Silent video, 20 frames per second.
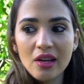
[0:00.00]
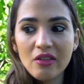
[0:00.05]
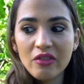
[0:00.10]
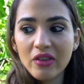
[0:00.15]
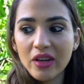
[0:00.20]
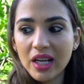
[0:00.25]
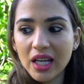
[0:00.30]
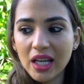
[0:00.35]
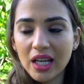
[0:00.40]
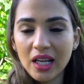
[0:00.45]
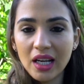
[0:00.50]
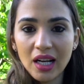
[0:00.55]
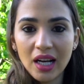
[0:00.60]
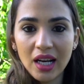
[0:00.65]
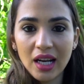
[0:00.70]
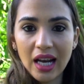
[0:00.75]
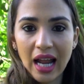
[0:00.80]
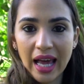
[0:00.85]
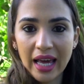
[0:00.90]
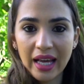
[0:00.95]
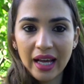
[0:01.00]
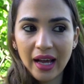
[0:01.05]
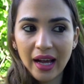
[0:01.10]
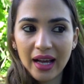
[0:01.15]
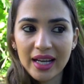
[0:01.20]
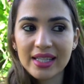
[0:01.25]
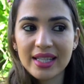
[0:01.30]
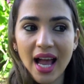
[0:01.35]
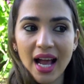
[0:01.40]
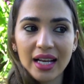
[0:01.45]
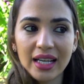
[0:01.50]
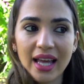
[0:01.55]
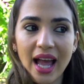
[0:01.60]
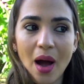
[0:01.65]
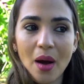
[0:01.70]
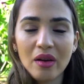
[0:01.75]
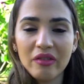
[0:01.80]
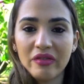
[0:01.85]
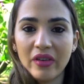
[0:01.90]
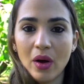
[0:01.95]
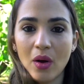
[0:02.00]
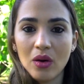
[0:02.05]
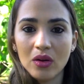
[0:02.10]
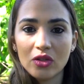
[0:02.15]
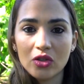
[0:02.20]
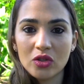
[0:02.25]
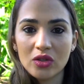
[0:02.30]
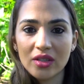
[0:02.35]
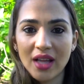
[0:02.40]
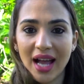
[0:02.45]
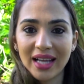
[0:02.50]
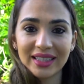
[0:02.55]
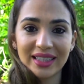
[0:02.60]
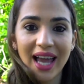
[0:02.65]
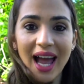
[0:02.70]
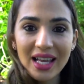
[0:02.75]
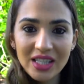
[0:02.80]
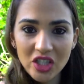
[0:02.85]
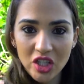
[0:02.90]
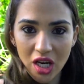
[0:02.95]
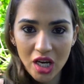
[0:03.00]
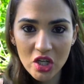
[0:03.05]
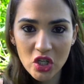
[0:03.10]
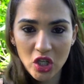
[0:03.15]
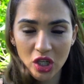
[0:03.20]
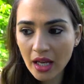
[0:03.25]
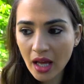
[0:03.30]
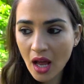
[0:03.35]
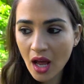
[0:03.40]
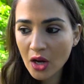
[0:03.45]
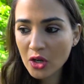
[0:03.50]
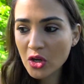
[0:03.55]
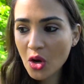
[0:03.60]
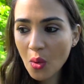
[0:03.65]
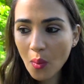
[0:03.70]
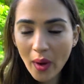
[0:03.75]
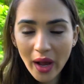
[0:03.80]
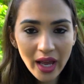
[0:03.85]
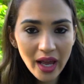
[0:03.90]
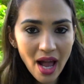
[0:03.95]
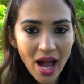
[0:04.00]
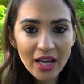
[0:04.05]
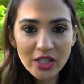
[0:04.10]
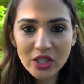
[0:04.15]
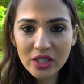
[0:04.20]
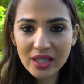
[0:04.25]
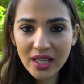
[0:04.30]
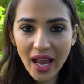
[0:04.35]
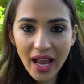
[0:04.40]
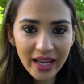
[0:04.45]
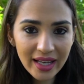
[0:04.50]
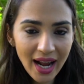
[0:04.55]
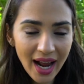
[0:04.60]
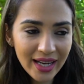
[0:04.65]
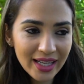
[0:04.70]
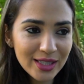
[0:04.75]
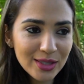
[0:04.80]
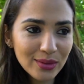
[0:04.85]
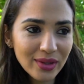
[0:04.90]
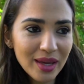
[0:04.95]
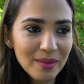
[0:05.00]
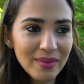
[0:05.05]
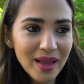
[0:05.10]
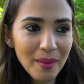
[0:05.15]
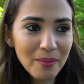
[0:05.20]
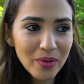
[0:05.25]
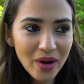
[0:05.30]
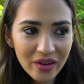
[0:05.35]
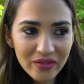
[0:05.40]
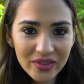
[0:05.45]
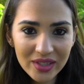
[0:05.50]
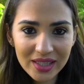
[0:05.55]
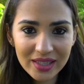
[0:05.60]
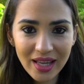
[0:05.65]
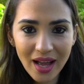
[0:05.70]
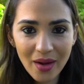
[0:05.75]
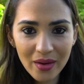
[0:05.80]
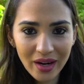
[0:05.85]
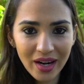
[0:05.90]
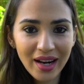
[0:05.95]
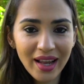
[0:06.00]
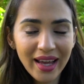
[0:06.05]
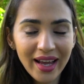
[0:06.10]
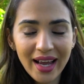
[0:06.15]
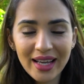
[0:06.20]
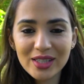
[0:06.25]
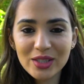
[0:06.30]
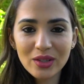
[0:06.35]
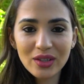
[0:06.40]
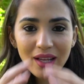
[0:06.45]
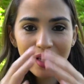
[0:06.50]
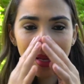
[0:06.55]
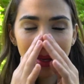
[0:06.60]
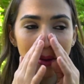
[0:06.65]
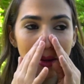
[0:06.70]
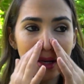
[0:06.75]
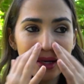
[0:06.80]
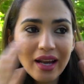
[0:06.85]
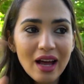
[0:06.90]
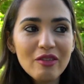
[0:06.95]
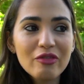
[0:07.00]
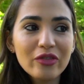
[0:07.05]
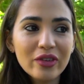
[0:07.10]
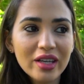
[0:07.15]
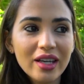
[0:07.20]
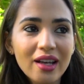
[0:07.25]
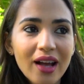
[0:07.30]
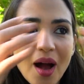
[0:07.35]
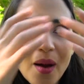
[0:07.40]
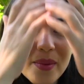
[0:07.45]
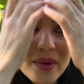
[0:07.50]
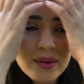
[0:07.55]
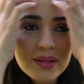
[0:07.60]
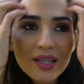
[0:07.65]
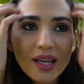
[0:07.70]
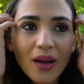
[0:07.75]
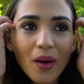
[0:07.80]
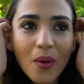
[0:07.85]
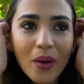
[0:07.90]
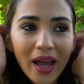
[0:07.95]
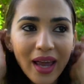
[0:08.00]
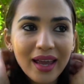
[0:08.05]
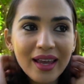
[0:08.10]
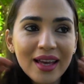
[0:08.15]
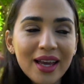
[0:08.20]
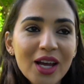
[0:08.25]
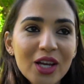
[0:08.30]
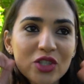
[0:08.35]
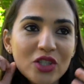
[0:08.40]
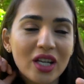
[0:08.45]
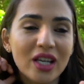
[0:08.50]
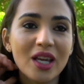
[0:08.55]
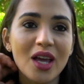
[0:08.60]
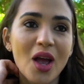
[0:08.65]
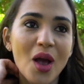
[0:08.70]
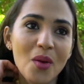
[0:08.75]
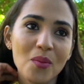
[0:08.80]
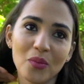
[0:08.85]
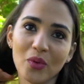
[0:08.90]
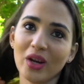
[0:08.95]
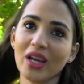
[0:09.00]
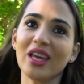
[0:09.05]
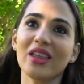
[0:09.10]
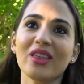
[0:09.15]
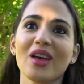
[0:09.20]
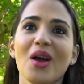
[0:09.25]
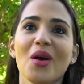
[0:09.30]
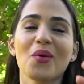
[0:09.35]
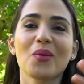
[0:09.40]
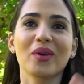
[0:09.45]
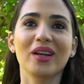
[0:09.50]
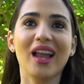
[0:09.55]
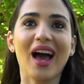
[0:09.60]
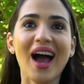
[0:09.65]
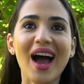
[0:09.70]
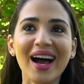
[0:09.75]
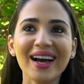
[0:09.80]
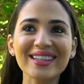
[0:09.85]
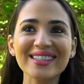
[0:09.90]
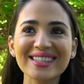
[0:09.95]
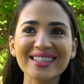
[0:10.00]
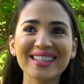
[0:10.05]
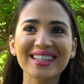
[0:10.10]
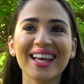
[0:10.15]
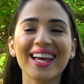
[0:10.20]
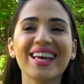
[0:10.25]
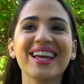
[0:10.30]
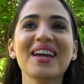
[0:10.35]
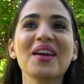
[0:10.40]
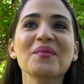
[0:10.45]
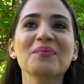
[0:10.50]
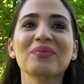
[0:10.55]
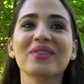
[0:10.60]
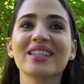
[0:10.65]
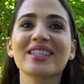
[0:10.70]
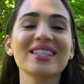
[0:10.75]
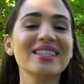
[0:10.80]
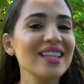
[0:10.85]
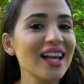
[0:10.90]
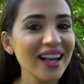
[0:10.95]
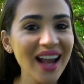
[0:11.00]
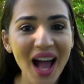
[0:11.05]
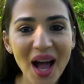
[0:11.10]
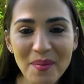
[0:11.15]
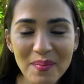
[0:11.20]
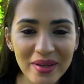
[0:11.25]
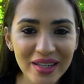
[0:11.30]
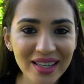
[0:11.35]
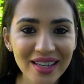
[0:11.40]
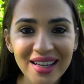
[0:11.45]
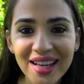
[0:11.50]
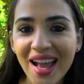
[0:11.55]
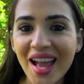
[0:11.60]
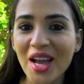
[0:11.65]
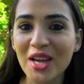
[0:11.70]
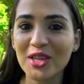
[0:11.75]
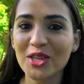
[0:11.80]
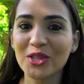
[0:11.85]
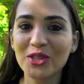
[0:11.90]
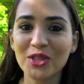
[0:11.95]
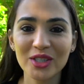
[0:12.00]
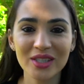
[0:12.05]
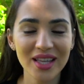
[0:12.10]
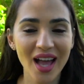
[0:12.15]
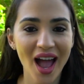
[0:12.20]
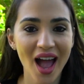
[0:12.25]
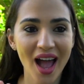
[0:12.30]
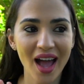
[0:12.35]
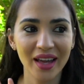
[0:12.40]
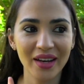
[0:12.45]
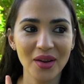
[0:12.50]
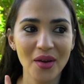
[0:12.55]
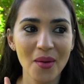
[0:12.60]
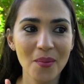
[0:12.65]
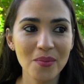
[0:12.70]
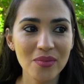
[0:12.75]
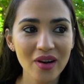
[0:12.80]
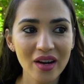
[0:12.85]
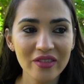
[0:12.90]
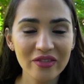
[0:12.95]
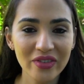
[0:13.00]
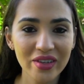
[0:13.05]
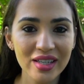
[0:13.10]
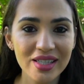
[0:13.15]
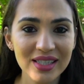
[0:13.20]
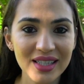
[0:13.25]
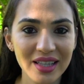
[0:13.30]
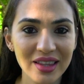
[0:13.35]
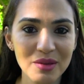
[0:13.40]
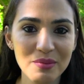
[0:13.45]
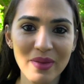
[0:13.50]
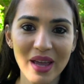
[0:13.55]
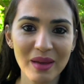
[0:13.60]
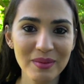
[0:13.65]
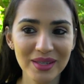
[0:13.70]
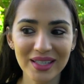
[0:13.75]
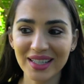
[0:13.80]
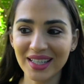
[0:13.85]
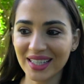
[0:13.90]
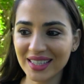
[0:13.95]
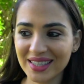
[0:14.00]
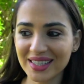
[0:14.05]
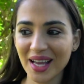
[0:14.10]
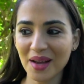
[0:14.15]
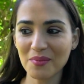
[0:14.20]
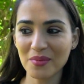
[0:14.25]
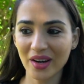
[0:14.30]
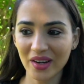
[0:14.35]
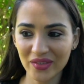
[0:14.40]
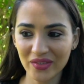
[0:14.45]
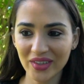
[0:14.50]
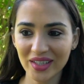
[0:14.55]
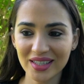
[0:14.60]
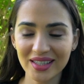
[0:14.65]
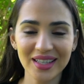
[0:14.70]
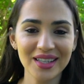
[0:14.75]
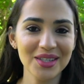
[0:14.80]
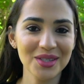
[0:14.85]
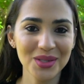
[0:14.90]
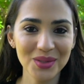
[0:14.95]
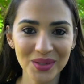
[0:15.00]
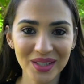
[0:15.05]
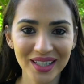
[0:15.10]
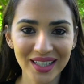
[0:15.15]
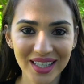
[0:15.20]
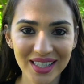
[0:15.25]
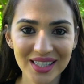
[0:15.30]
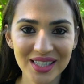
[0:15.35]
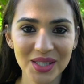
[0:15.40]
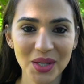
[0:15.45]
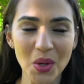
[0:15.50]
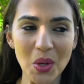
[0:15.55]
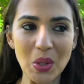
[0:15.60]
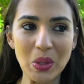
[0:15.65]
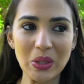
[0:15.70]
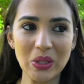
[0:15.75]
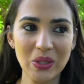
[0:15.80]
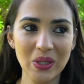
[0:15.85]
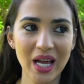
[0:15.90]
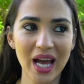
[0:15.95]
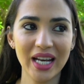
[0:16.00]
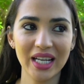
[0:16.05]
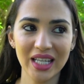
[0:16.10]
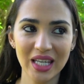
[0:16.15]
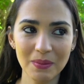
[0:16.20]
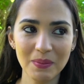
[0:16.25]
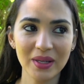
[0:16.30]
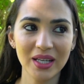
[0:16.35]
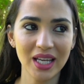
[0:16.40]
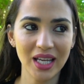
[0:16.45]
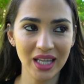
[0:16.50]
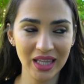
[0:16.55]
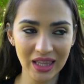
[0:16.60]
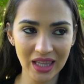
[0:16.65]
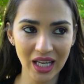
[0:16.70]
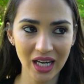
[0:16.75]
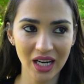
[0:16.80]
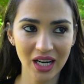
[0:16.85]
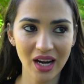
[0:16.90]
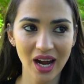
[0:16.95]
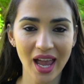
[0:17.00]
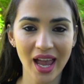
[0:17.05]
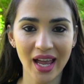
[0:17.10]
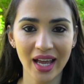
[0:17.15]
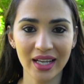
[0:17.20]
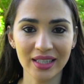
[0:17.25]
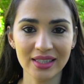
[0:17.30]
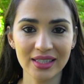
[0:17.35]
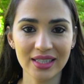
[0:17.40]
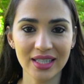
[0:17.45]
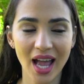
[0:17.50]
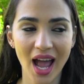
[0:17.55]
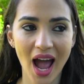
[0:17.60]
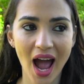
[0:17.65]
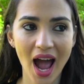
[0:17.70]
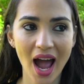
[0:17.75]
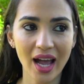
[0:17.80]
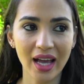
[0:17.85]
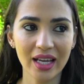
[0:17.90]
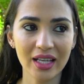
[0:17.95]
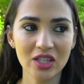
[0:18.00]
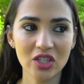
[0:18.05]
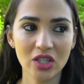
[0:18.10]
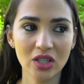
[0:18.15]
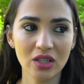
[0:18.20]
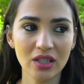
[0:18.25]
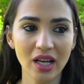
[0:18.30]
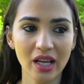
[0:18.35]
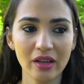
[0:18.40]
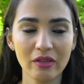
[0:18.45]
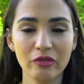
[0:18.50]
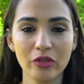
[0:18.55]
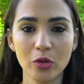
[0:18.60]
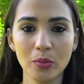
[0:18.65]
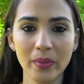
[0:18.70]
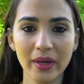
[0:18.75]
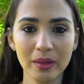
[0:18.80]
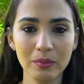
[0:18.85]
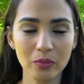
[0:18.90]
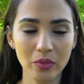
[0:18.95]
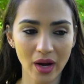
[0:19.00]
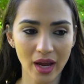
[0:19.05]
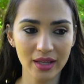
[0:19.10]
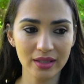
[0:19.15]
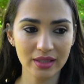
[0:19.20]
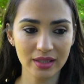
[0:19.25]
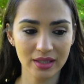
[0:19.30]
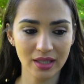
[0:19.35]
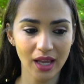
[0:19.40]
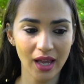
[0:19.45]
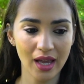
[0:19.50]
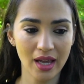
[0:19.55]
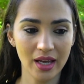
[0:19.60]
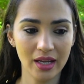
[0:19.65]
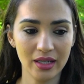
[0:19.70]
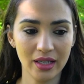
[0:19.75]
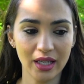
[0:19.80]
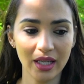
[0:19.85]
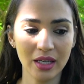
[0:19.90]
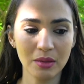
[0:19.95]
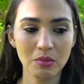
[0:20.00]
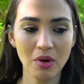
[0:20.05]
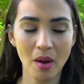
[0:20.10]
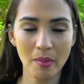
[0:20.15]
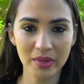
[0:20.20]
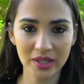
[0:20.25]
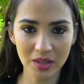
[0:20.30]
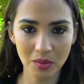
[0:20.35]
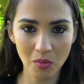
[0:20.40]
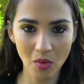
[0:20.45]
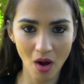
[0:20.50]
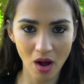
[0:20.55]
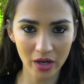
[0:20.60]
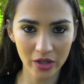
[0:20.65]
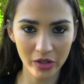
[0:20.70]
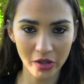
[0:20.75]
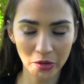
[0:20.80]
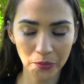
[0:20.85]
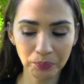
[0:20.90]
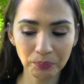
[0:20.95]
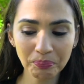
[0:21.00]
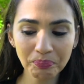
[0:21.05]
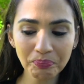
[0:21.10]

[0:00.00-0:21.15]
feeling like exactly how I felt at the gas station. No way, I just ate. I need to keep that breakfast down. And like, I started like not freaking out, but I was like, okay, Jenny, breathe, relax. Like, this is not happening. You just had breakfast and the baby needs that breakfast and you need it. So you got to keep it in there. And I took like a few big breaths and he brought me some water